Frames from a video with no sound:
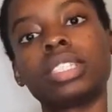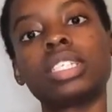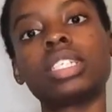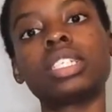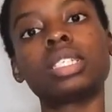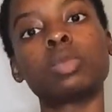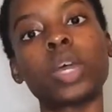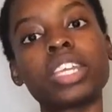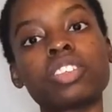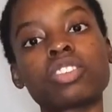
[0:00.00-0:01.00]
these
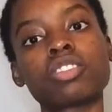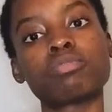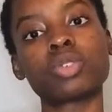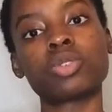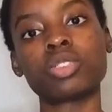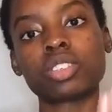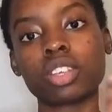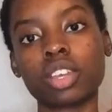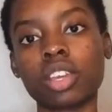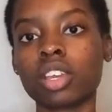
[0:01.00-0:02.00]
white shirt bulls
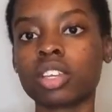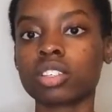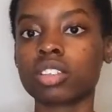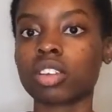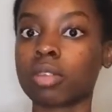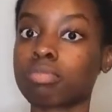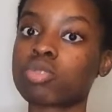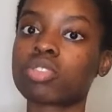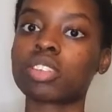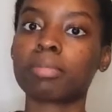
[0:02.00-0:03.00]
start
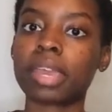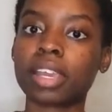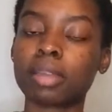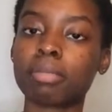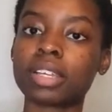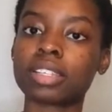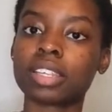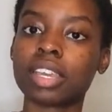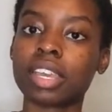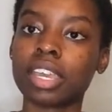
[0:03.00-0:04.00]
approaching the back of the bus.
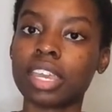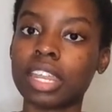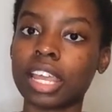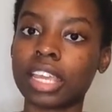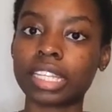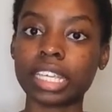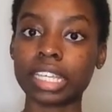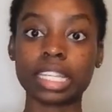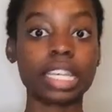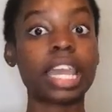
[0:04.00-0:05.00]
And, like,
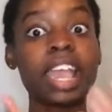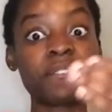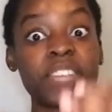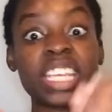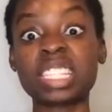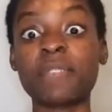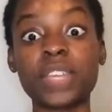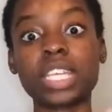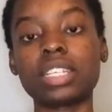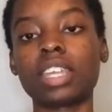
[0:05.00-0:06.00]
they like, face to
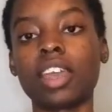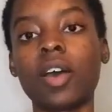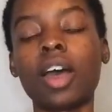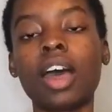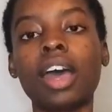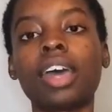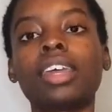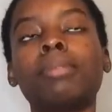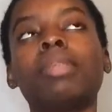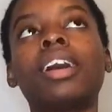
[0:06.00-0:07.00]
face now. And
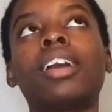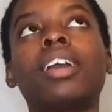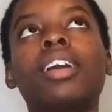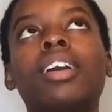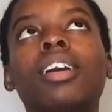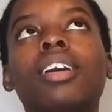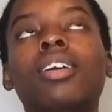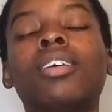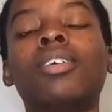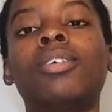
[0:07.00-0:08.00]
I'm like,
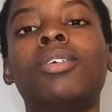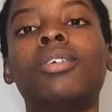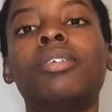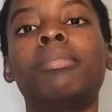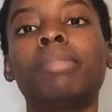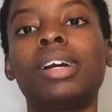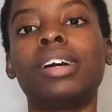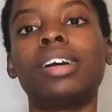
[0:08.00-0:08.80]
oh my